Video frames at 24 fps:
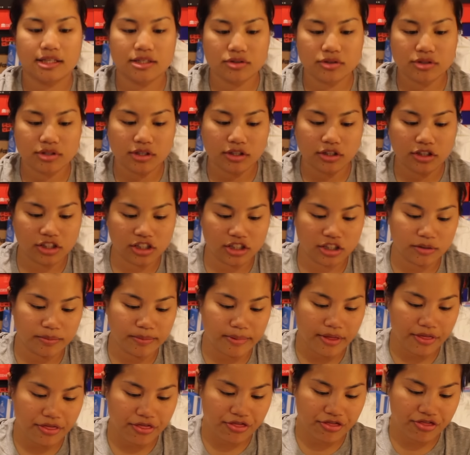This one's a little
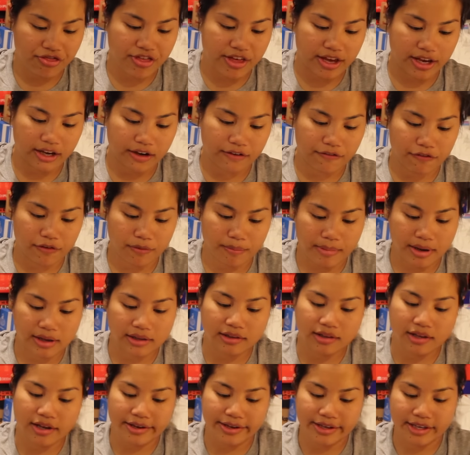bit thick for my
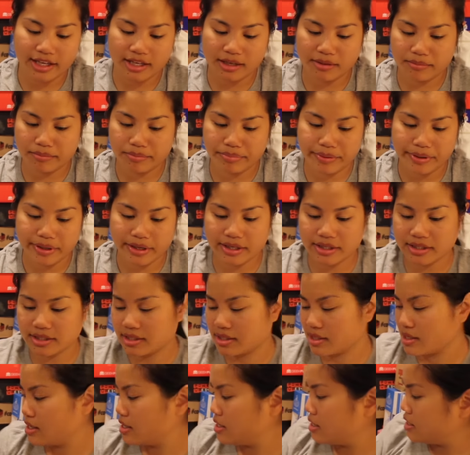liking,
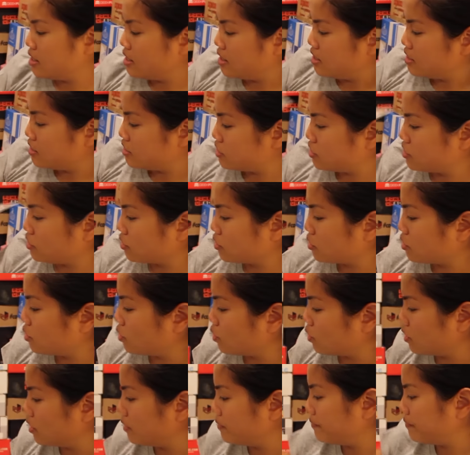but still
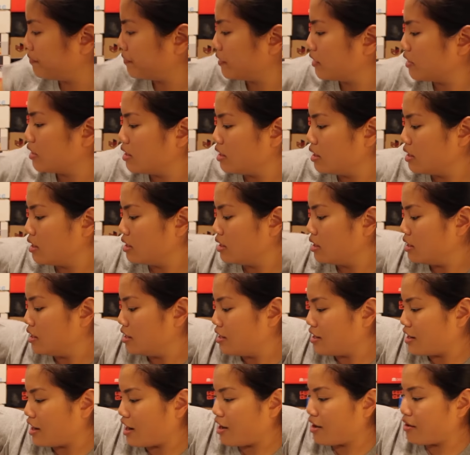cool.
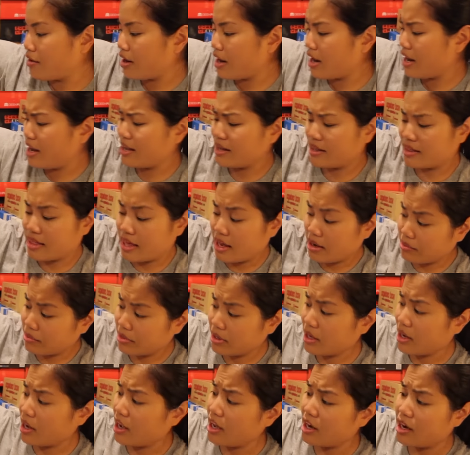All right, then
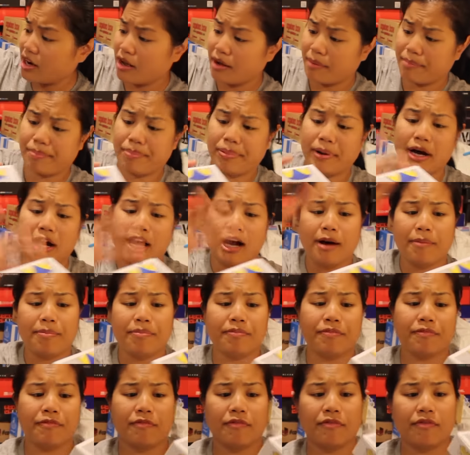we got a
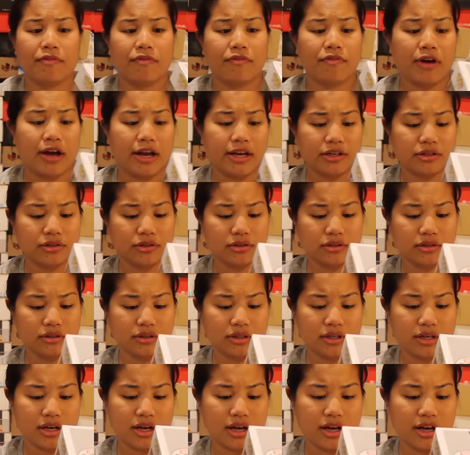pop
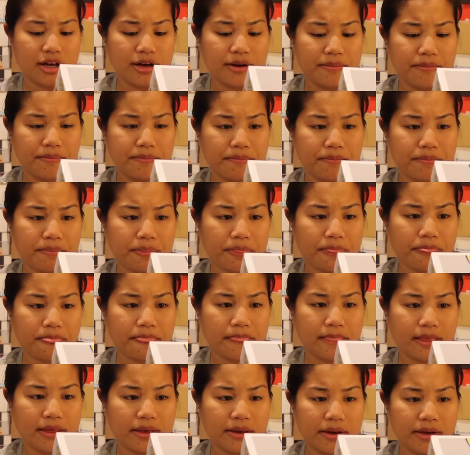vinyl. Um,
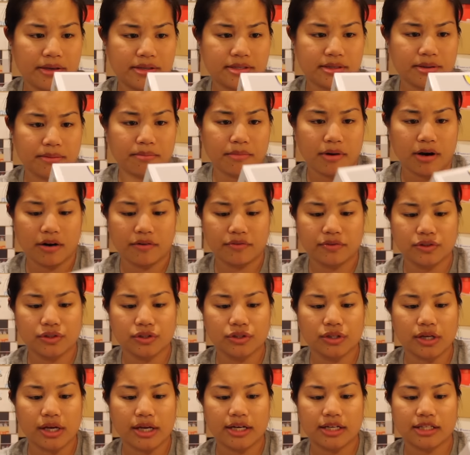it's a
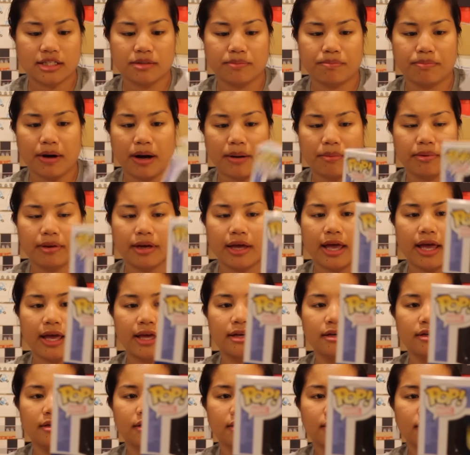Marvel and it's a
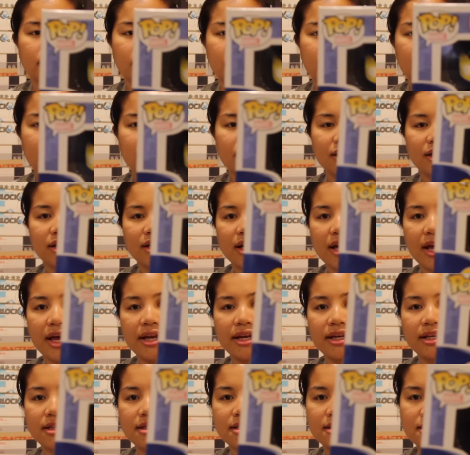bobblehead.
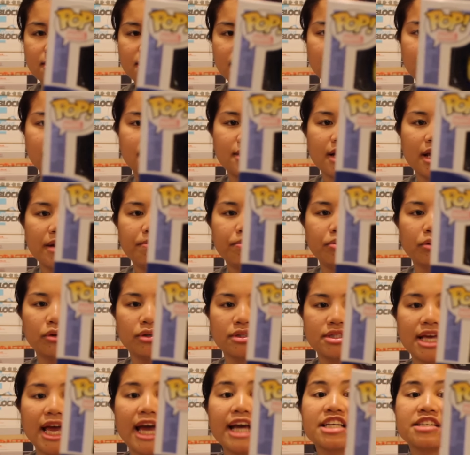And it's
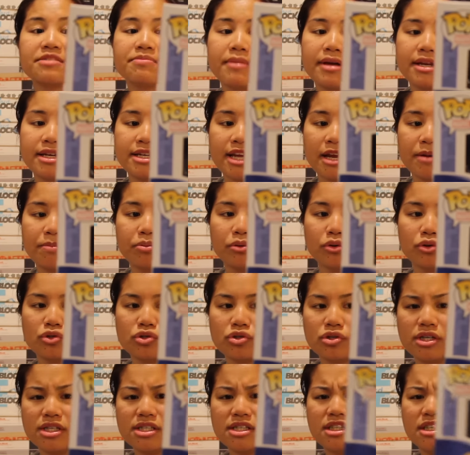Deadpool. It's X-Men Deadpool.
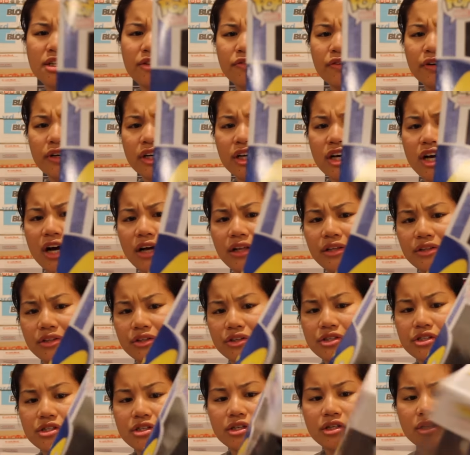So he's different
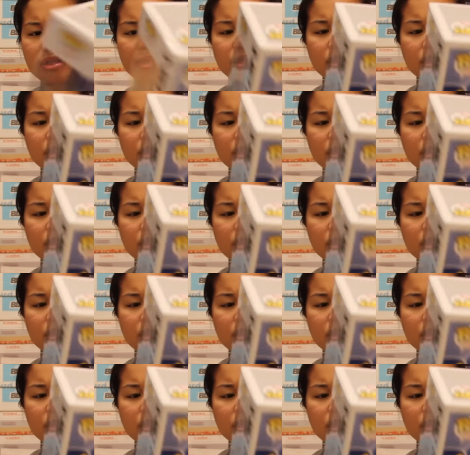colors.